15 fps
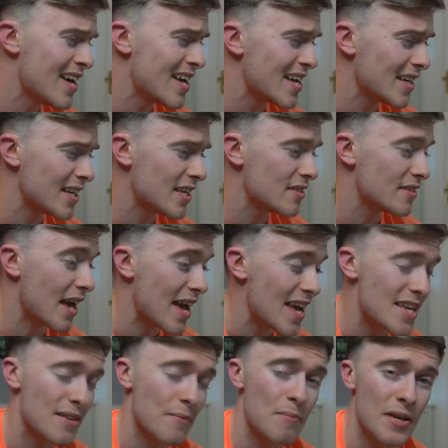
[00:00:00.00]
It is
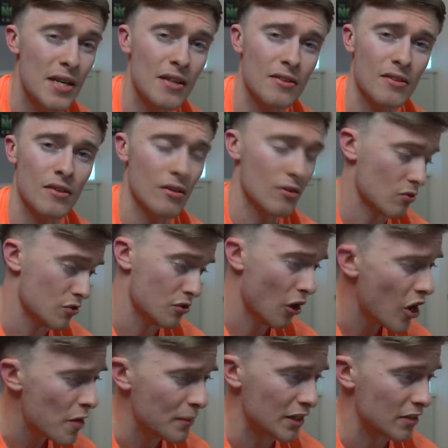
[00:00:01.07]
8 minutes or
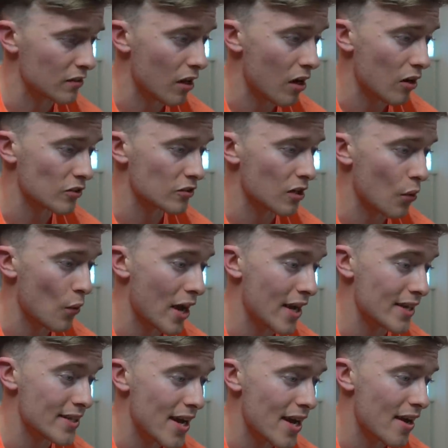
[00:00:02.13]
9 minutes long. So
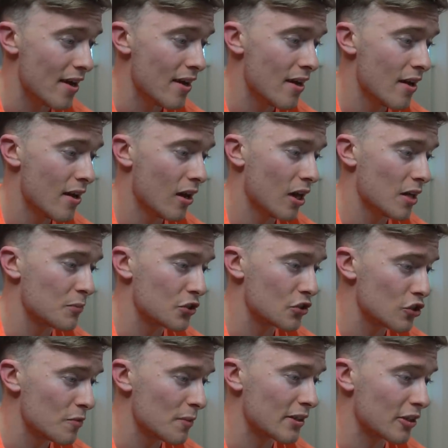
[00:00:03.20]
yeah, I'm
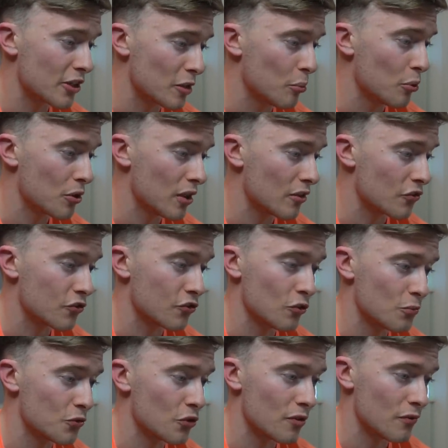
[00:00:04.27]
assuming they're going to put on
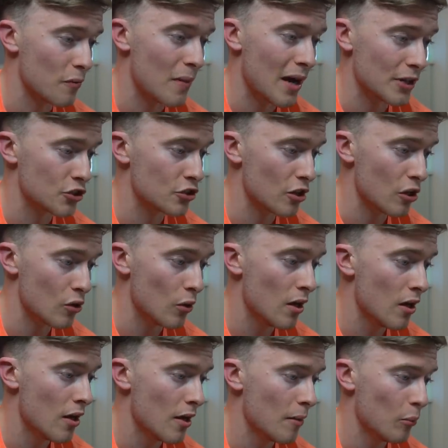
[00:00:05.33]
some sort of a mad show.
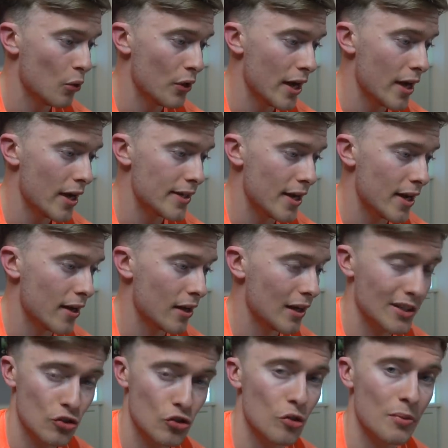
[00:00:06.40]
But yeah,
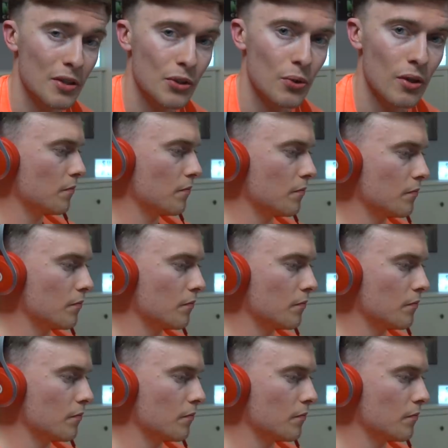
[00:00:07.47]
let's jump into it.